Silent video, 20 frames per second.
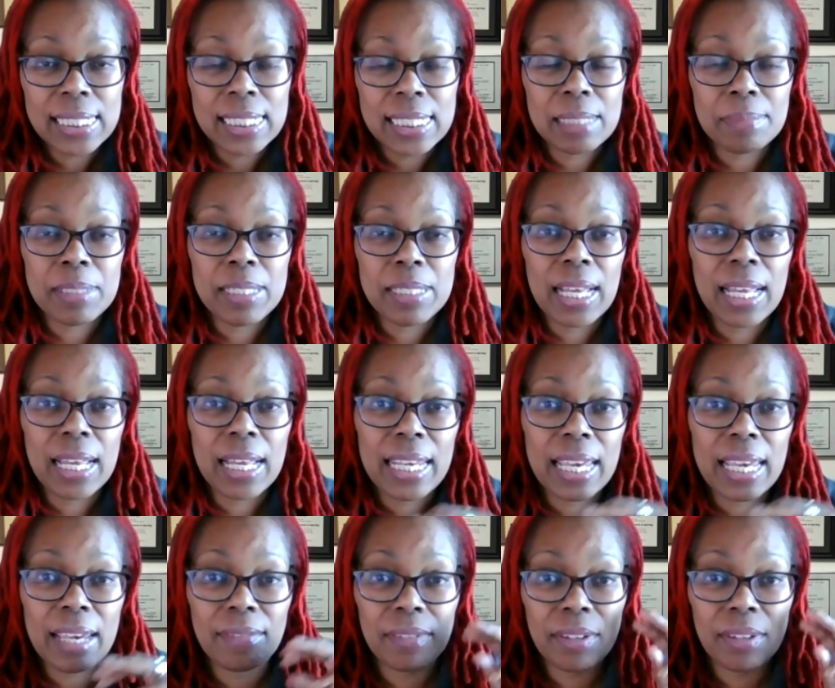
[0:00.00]
to be done
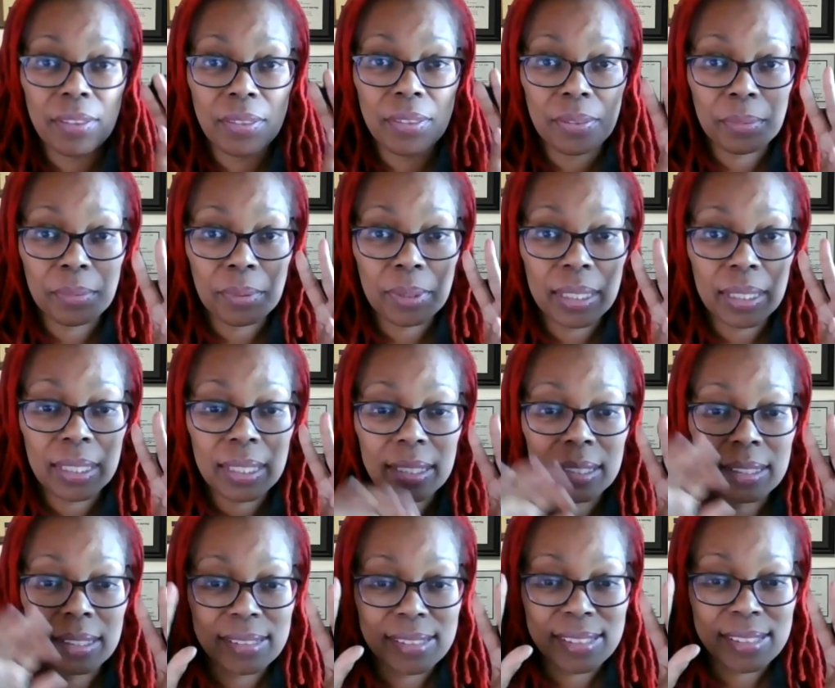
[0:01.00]
every 3
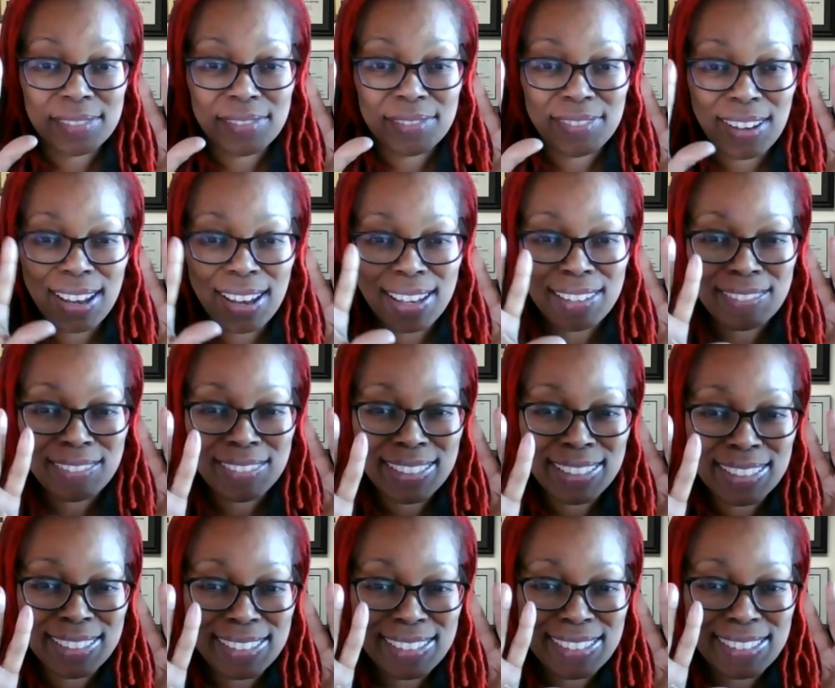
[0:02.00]
to 5
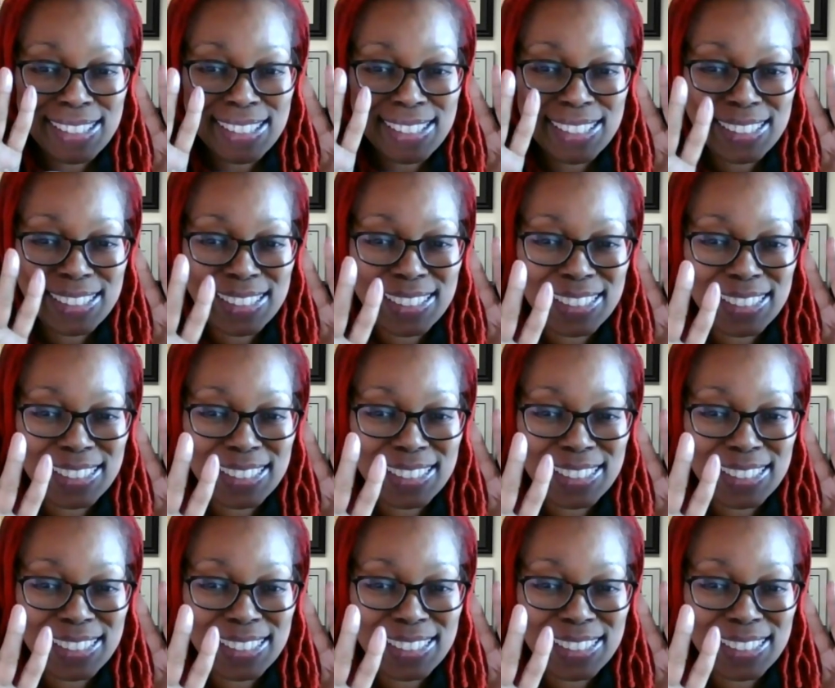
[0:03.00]
years.